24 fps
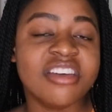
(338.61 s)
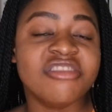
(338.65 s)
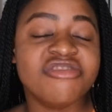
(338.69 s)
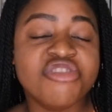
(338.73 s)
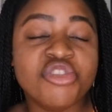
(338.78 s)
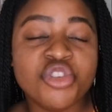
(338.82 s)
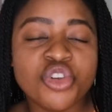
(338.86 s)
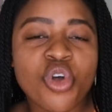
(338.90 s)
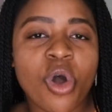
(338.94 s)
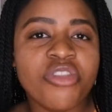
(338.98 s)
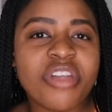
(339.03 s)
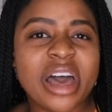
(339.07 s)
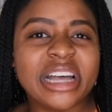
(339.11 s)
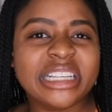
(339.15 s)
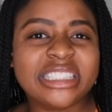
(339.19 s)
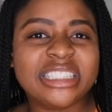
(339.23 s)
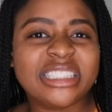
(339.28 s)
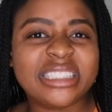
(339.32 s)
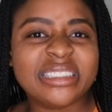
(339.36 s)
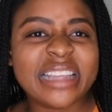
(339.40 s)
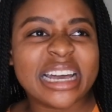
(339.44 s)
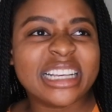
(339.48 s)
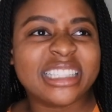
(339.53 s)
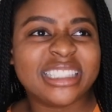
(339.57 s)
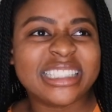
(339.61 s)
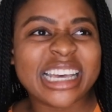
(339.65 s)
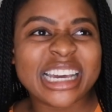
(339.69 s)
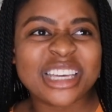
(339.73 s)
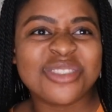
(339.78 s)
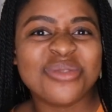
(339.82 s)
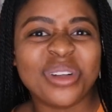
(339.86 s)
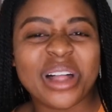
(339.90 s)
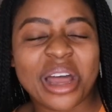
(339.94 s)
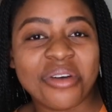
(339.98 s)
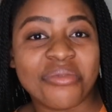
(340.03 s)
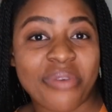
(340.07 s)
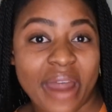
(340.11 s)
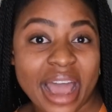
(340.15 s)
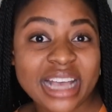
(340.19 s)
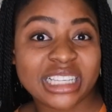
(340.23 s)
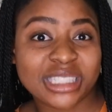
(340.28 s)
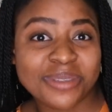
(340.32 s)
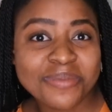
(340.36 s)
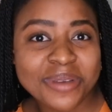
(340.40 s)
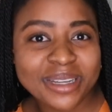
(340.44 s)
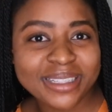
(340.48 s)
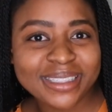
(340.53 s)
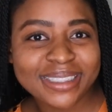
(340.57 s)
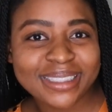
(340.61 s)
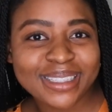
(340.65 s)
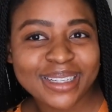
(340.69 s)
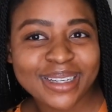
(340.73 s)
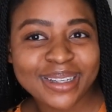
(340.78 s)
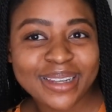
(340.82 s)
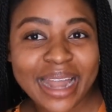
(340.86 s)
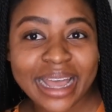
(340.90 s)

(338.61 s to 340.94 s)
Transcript: you know that's sexual harassment?